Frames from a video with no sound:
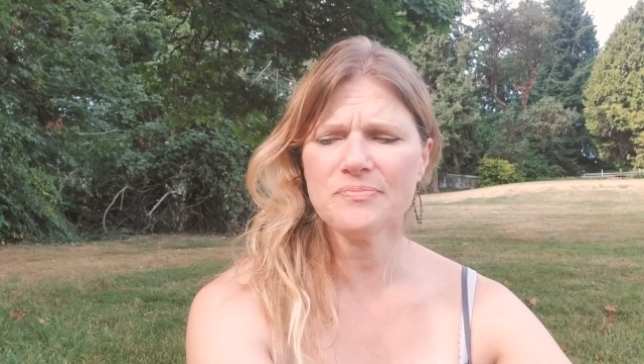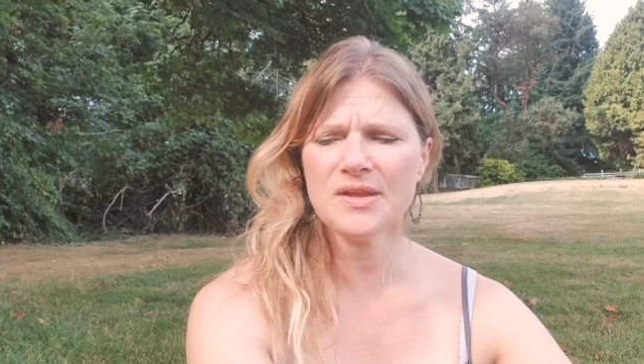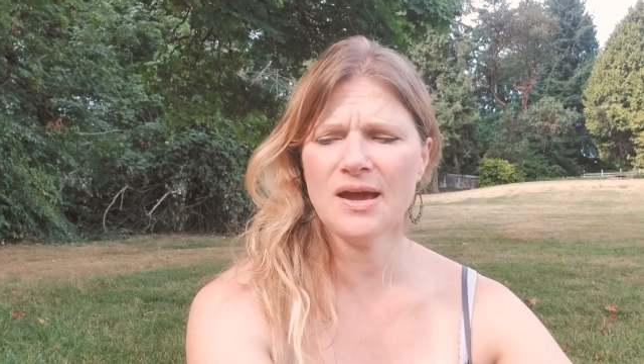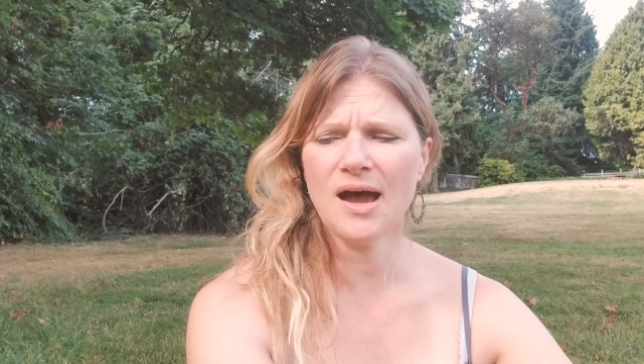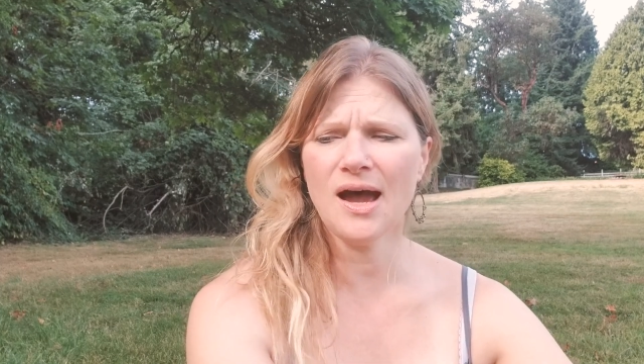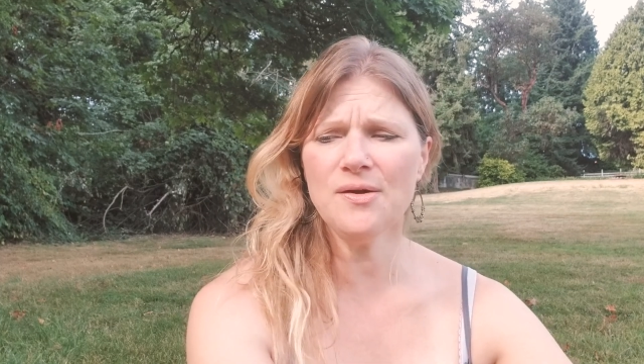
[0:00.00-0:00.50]

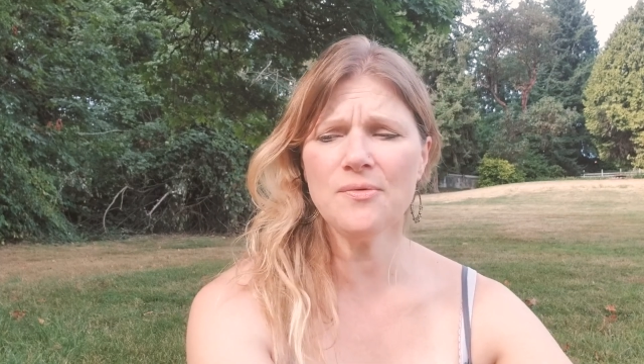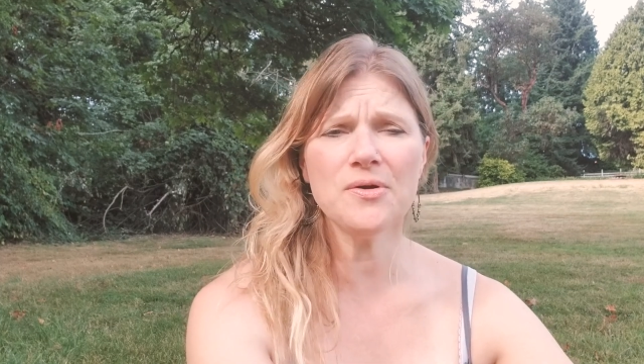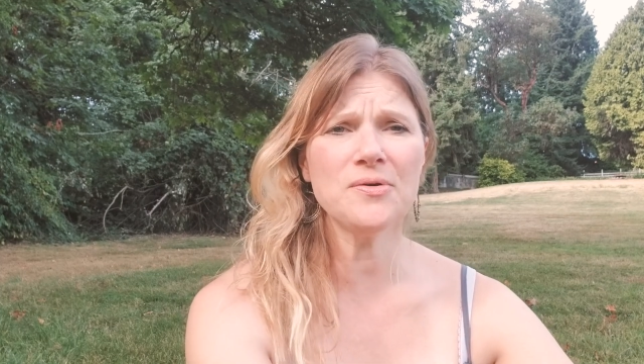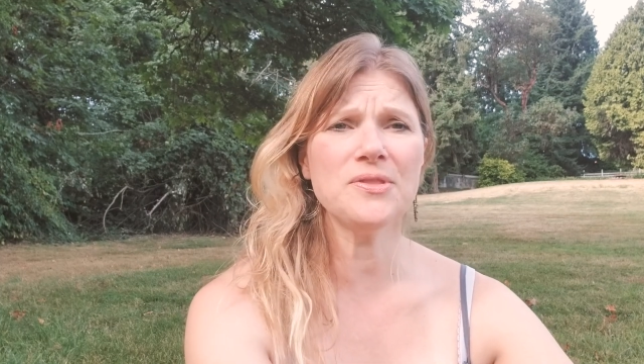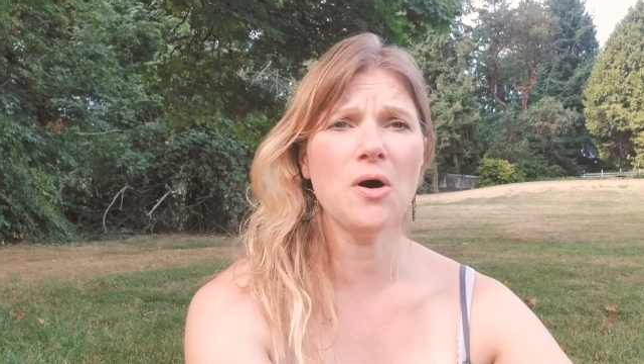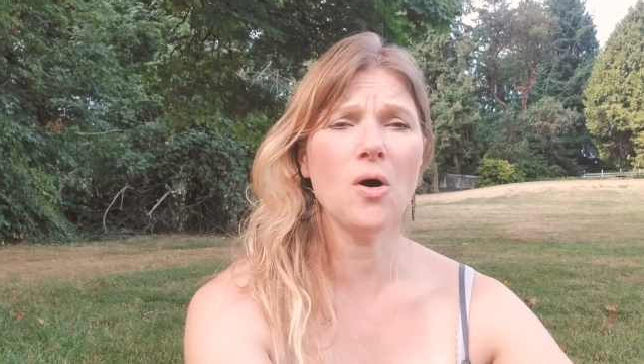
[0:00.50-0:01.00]
I
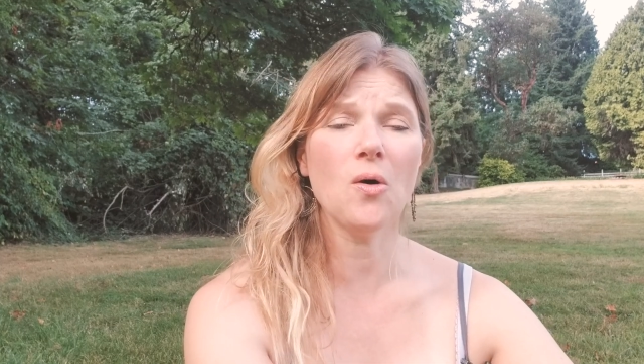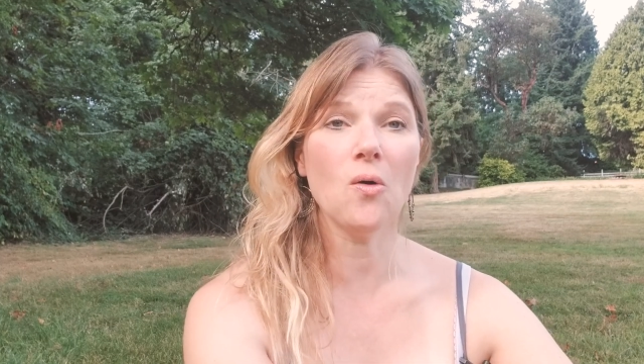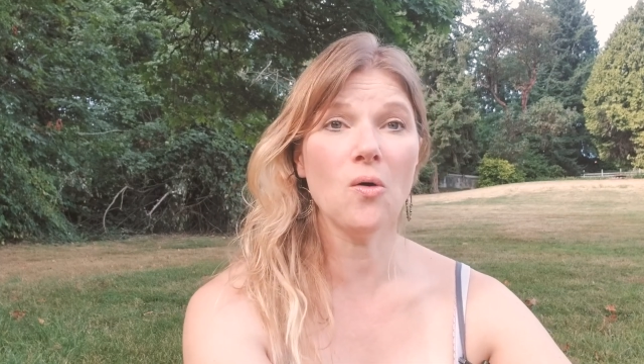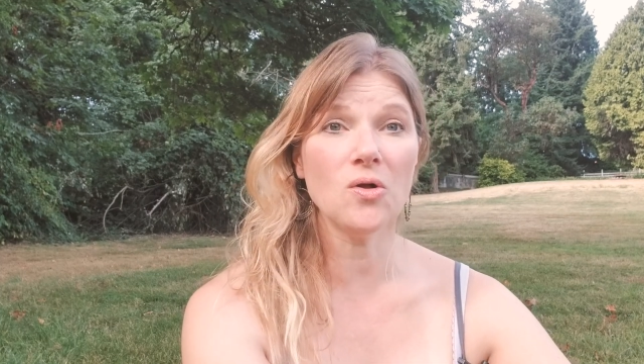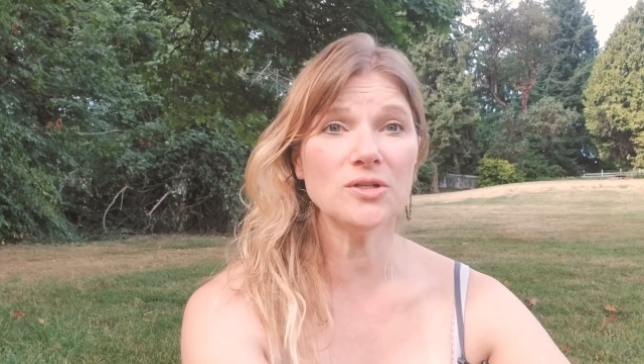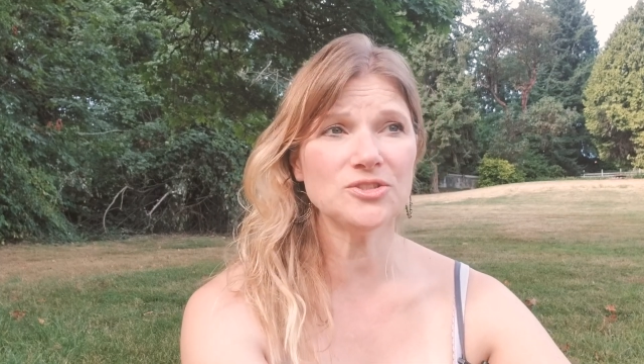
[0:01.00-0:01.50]
rode the
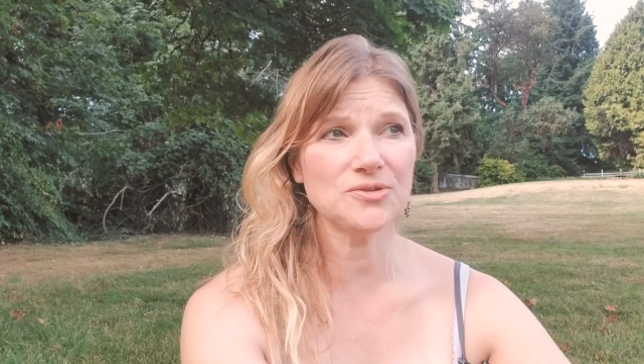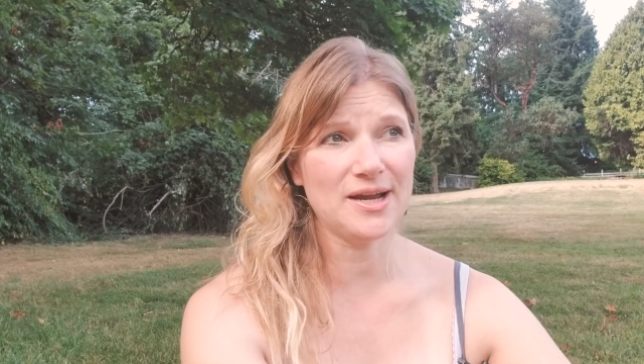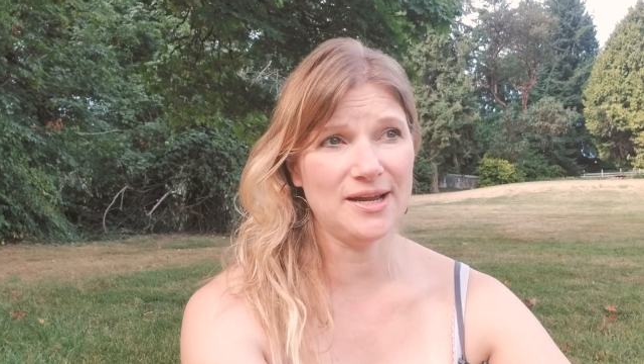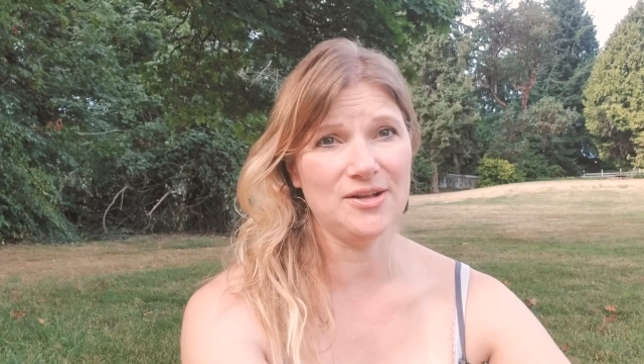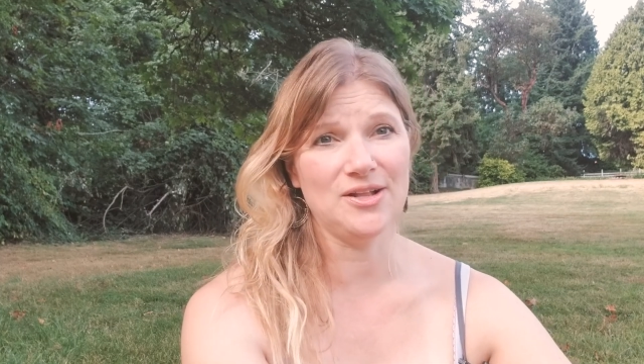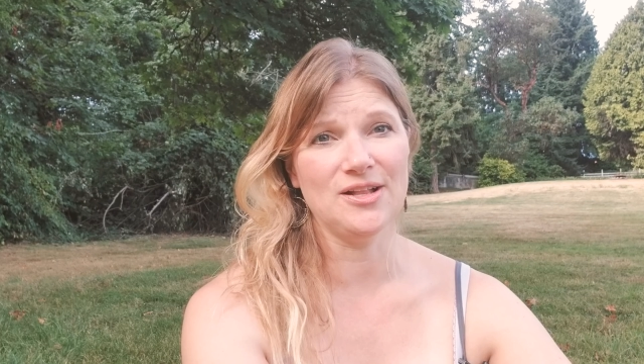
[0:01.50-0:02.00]
whole
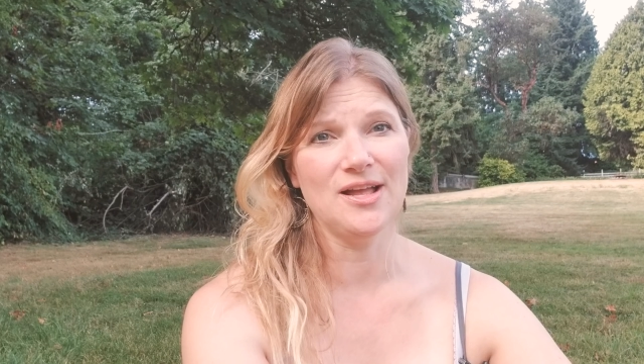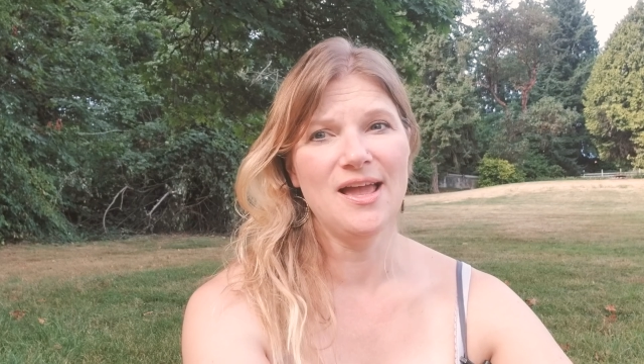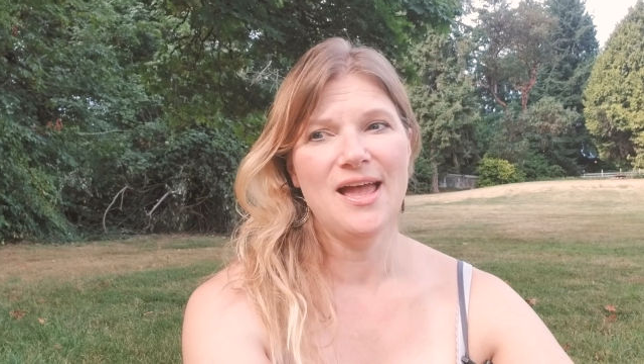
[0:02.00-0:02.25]
trail